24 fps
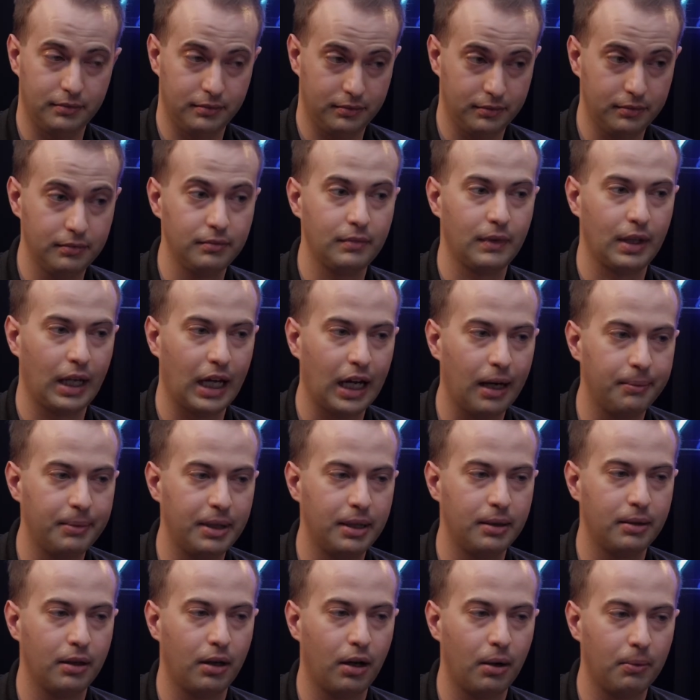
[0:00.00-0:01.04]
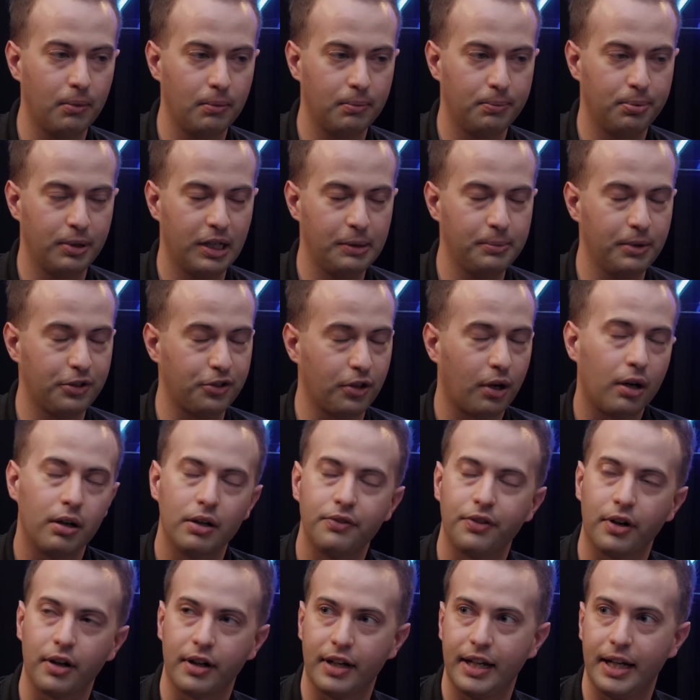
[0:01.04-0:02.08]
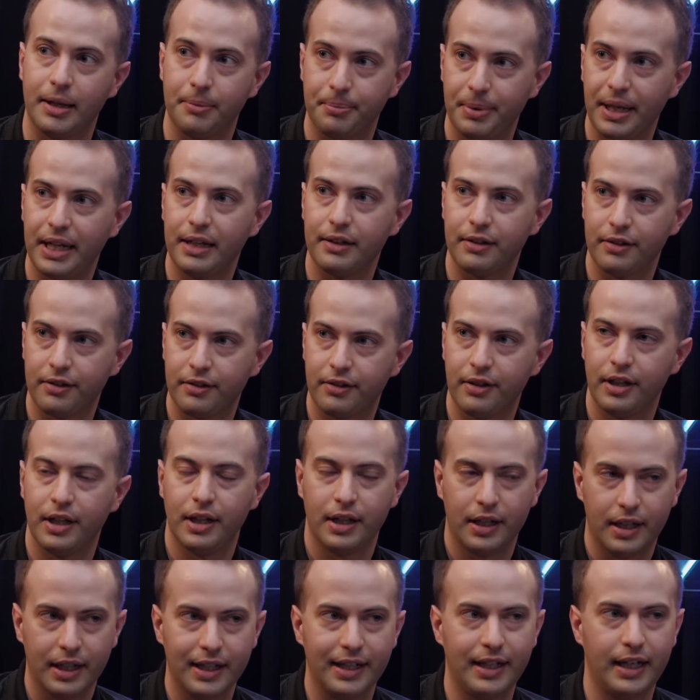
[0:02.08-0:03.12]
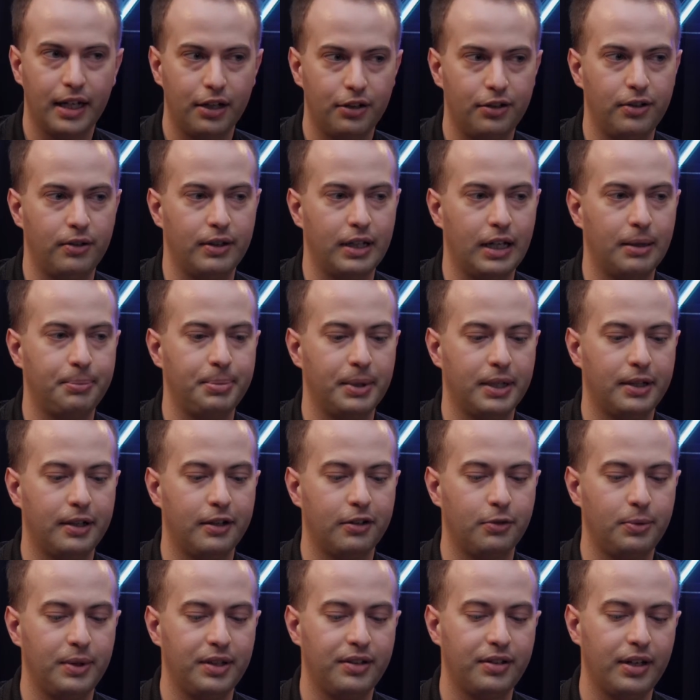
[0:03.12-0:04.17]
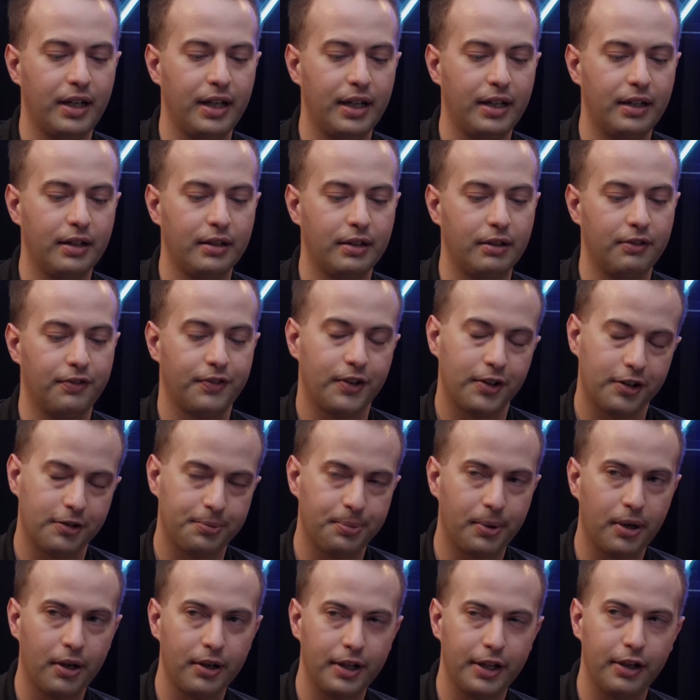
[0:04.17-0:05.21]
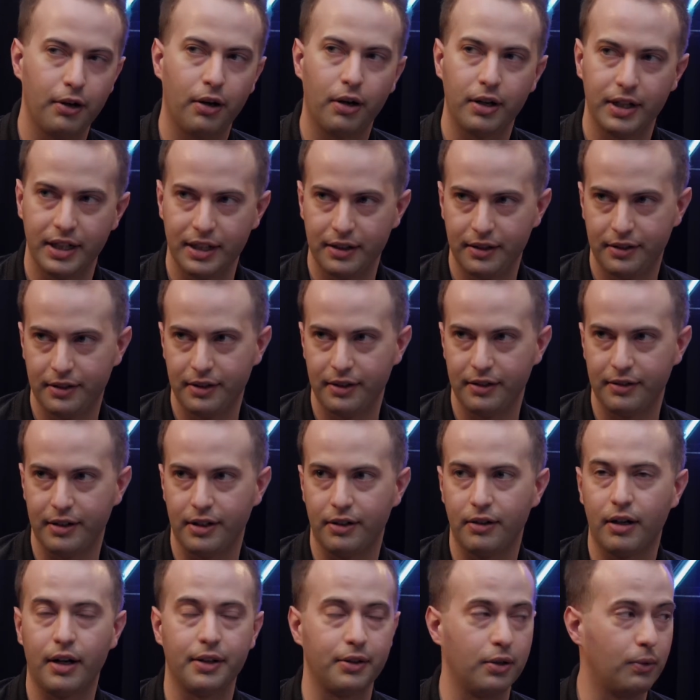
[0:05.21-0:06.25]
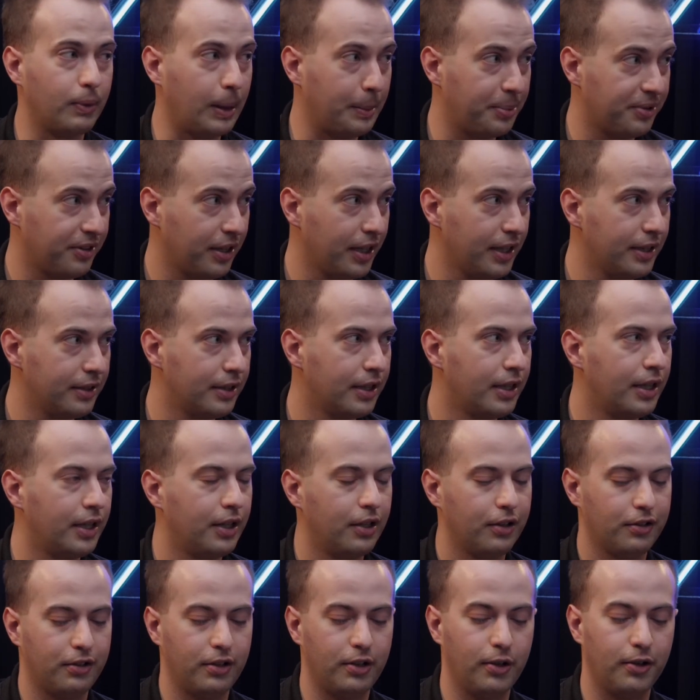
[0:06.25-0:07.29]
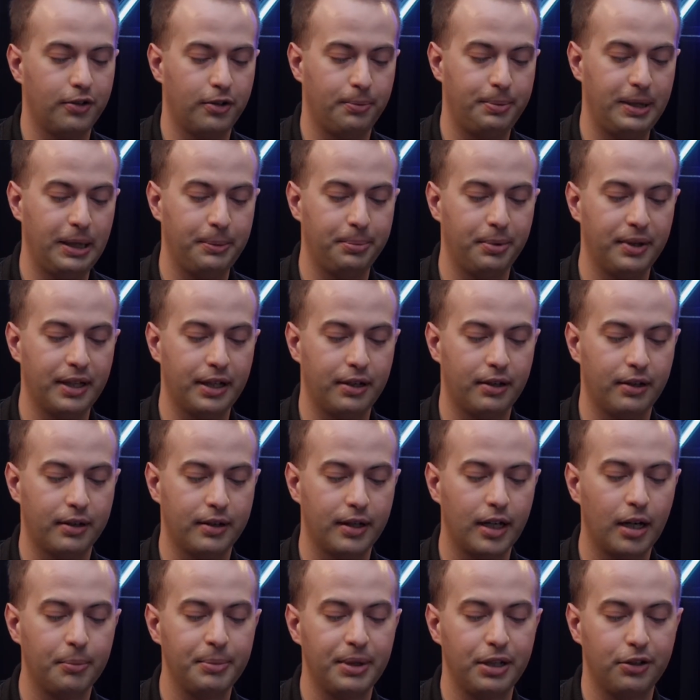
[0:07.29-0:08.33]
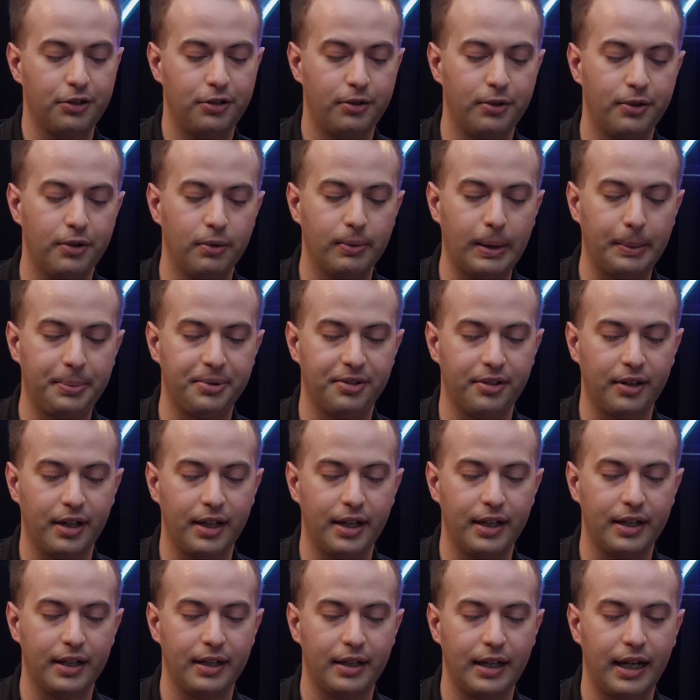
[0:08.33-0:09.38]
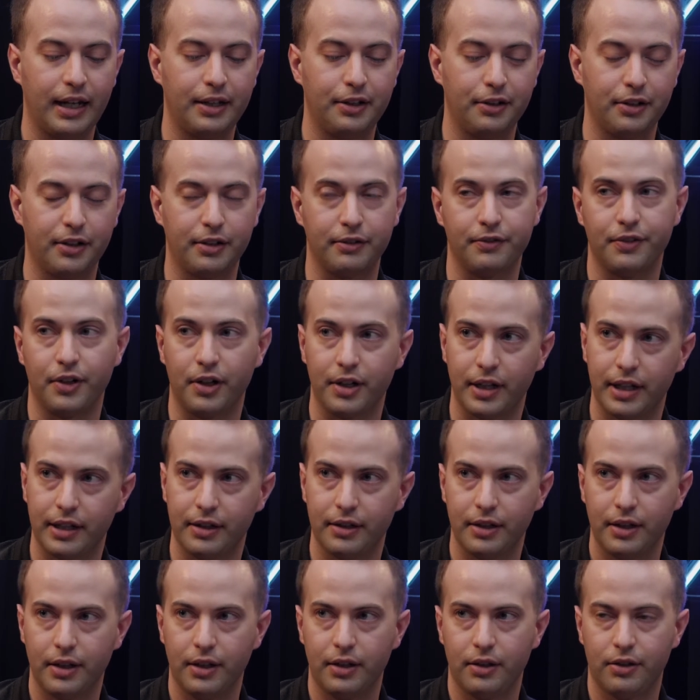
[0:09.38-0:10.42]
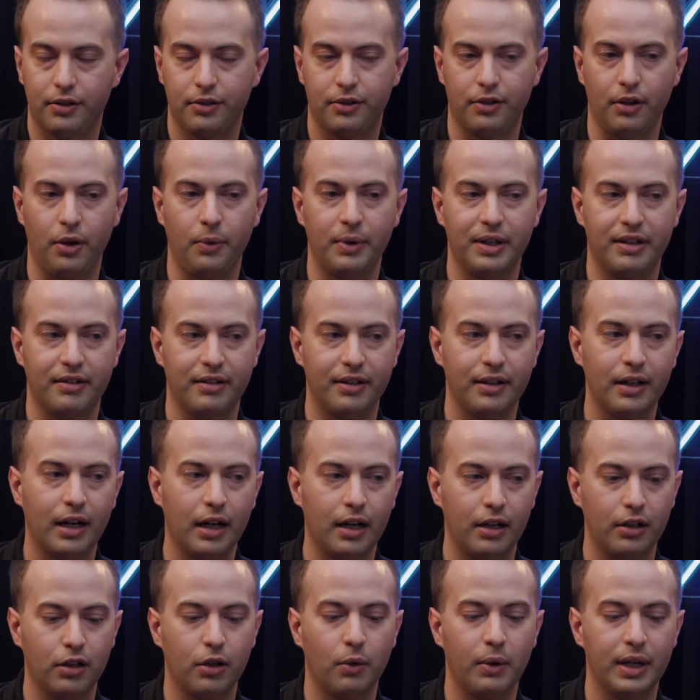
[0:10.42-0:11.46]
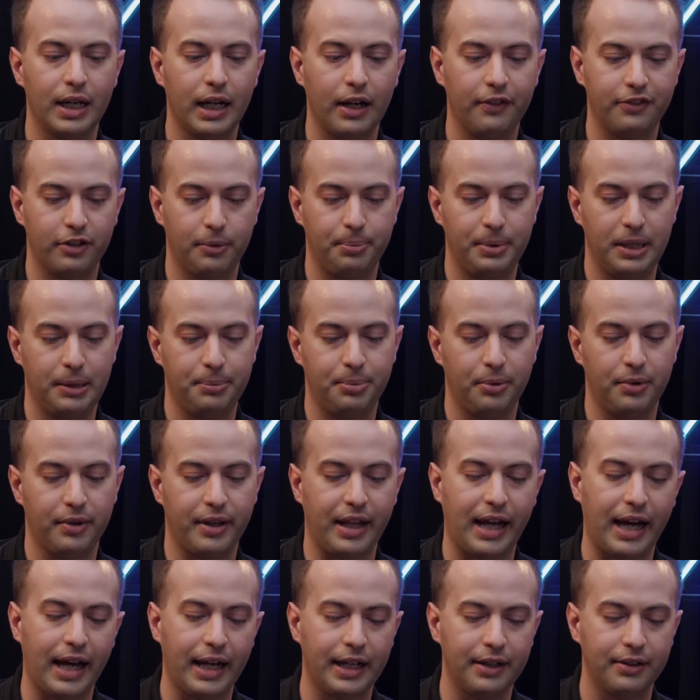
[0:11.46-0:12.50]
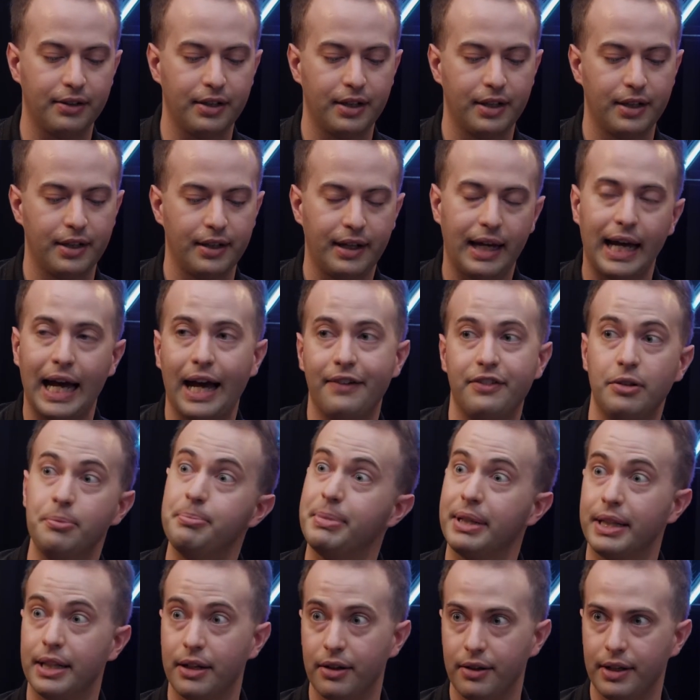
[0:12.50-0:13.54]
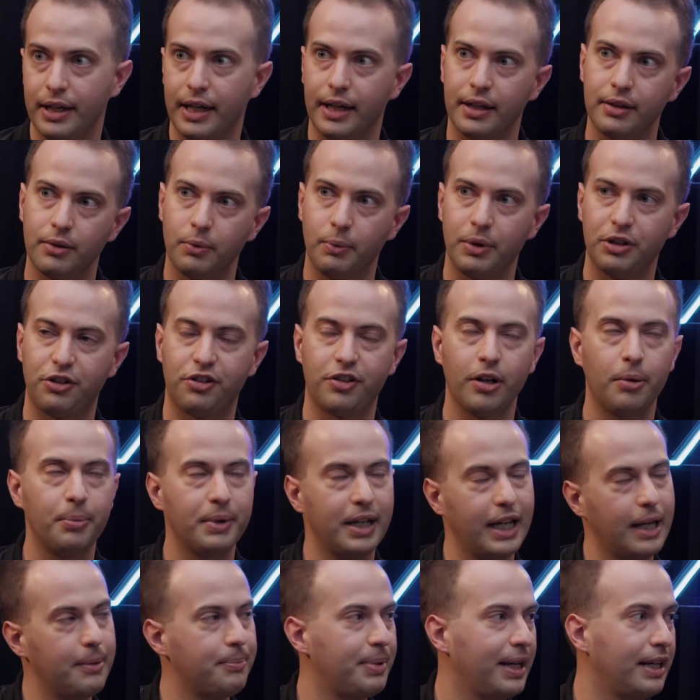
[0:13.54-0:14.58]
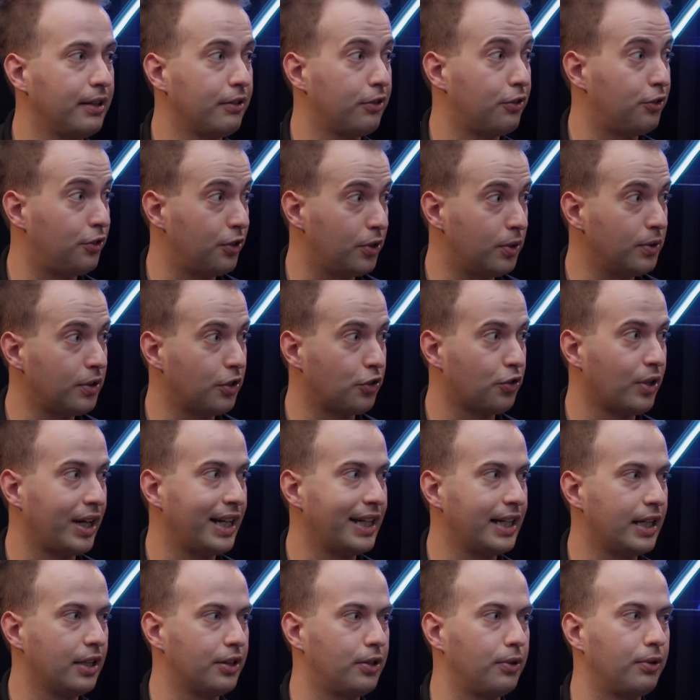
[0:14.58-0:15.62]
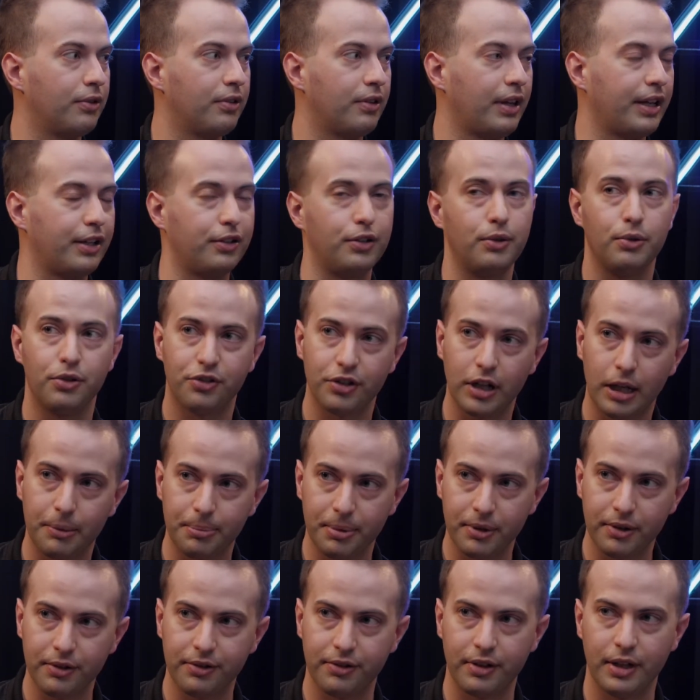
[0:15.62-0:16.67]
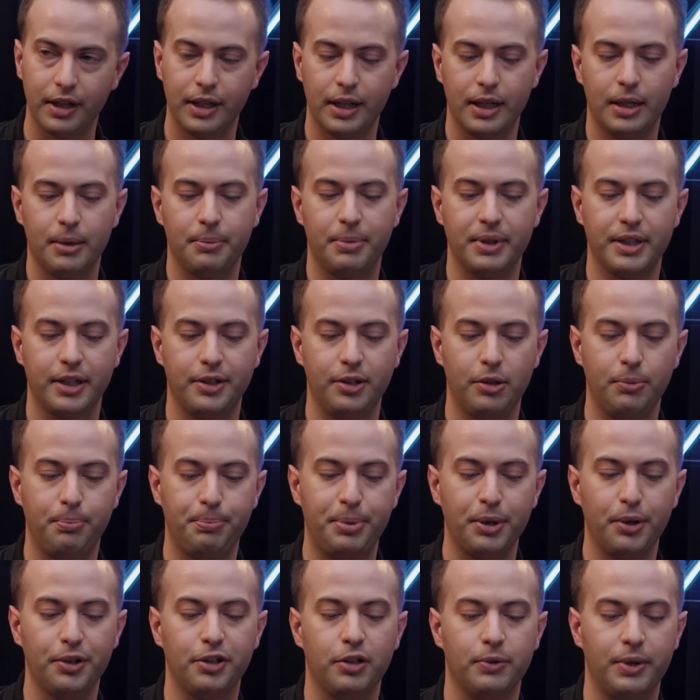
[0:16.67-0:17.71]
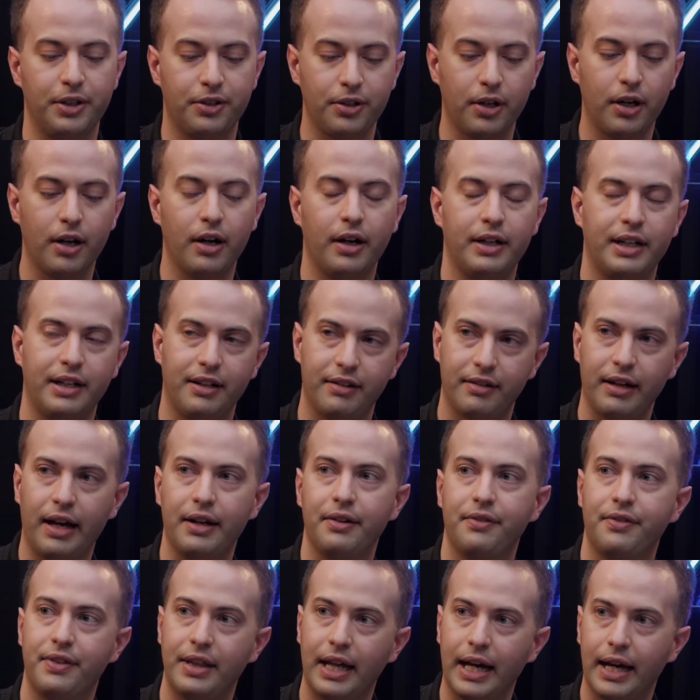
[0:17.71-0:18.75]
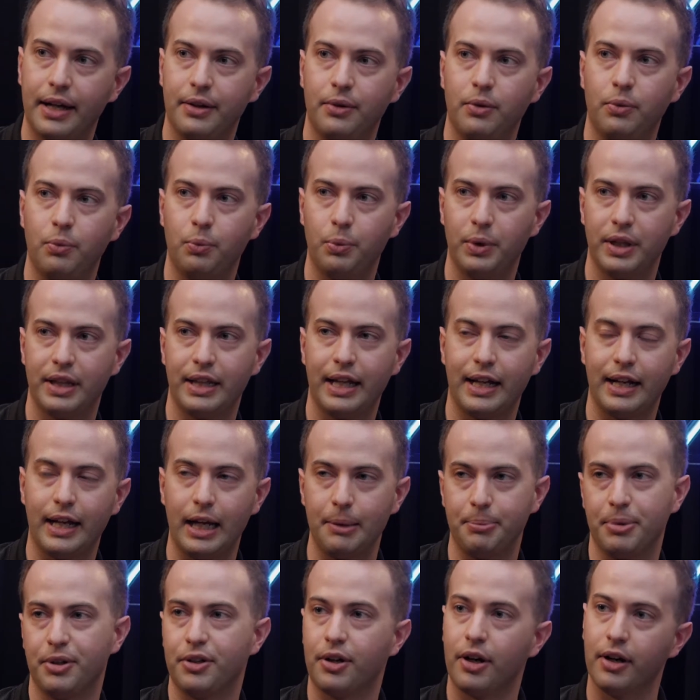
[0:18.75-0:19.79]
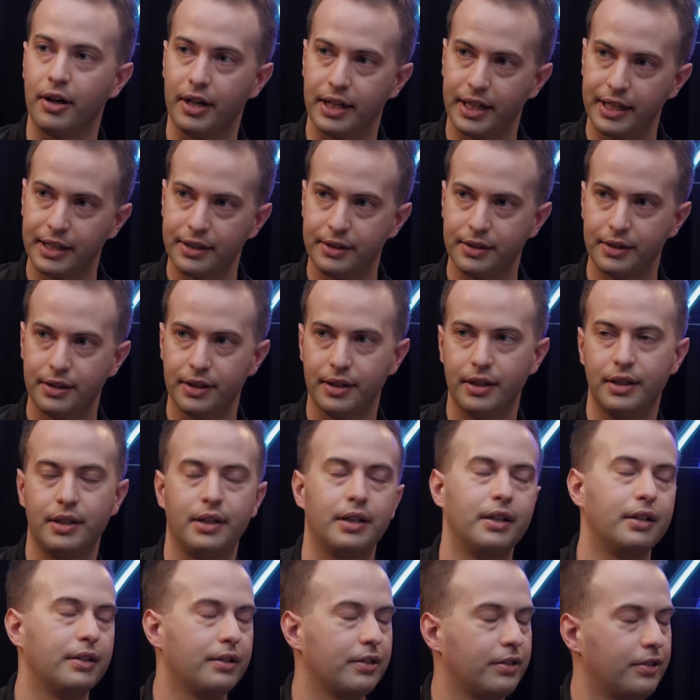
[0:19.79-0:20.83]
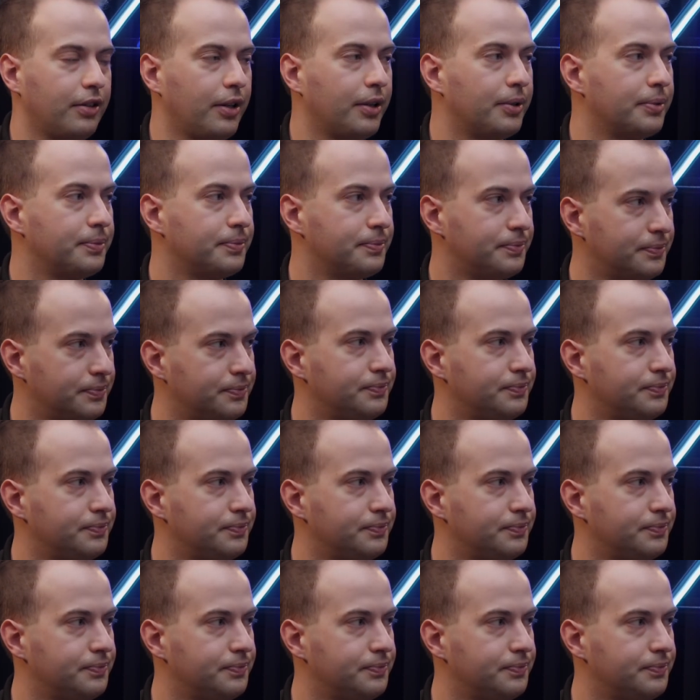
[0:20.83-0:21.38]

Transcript: I mean, pretty much all of our campaigns can do that because we take the first-party audiences that are on the website. So those are people that are coming to the website and they're converting. So it's not going after people that haven't been there yet, which some campaigns do to try and get those like new shoppers, but then you build the retargeting side of that with that hyper targeting. So